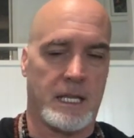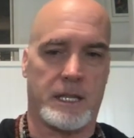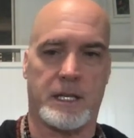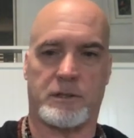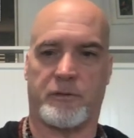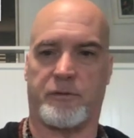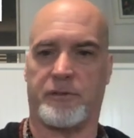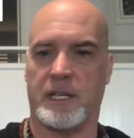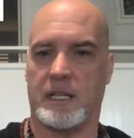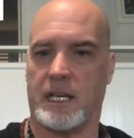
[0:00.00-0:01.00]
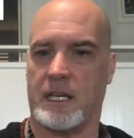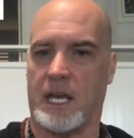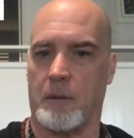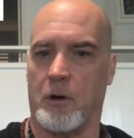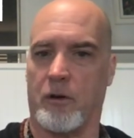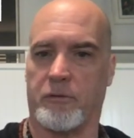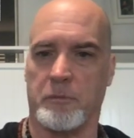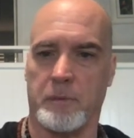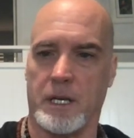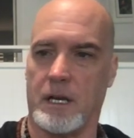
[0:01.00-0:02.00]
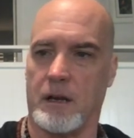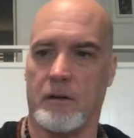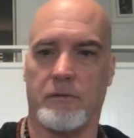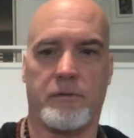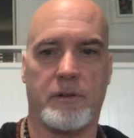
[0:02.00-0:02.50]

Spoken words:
this feeling came over me of,